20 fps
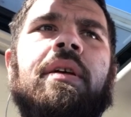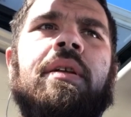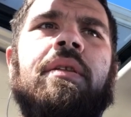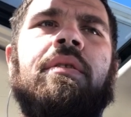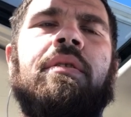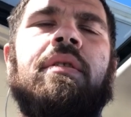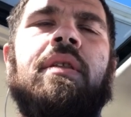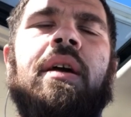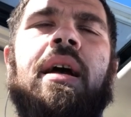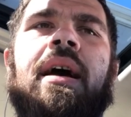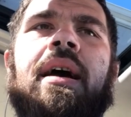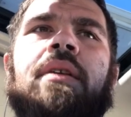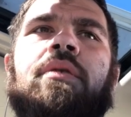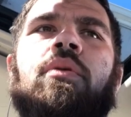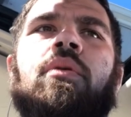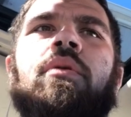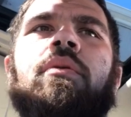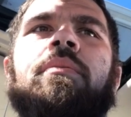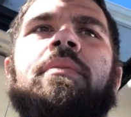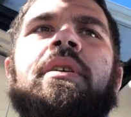the guy
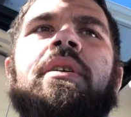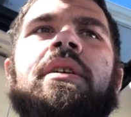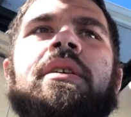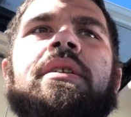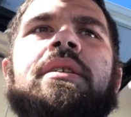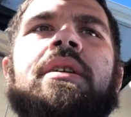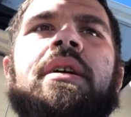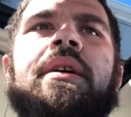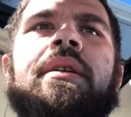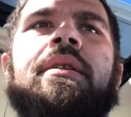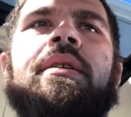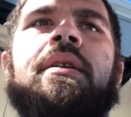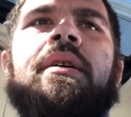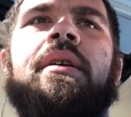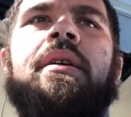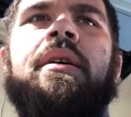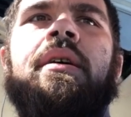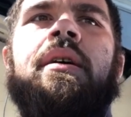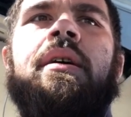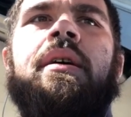told me, he said,
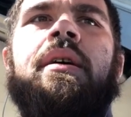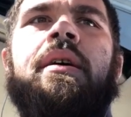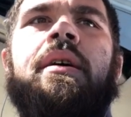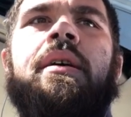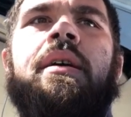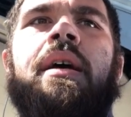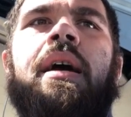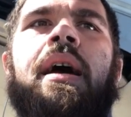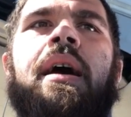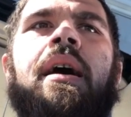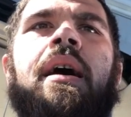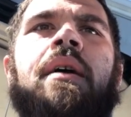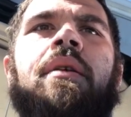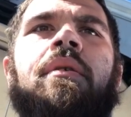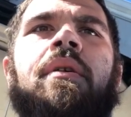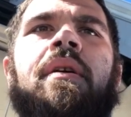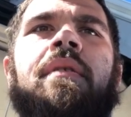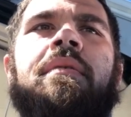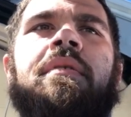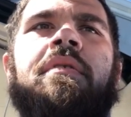yeah, I
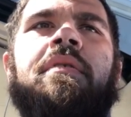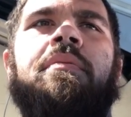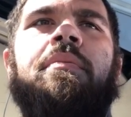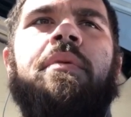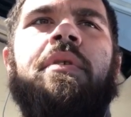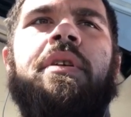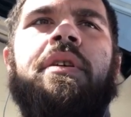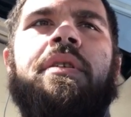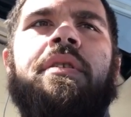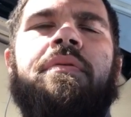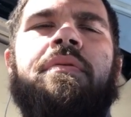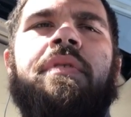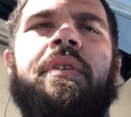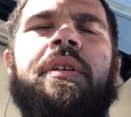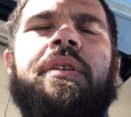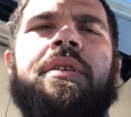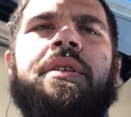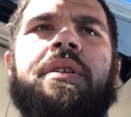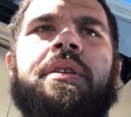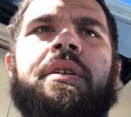don't have enough money to
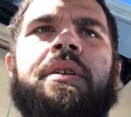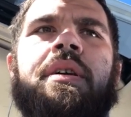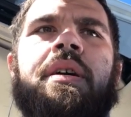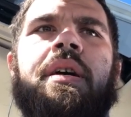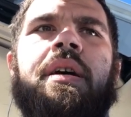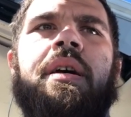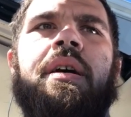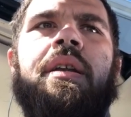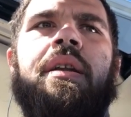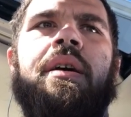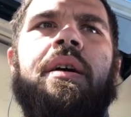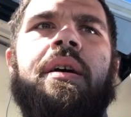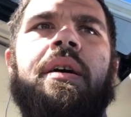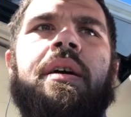fix it, and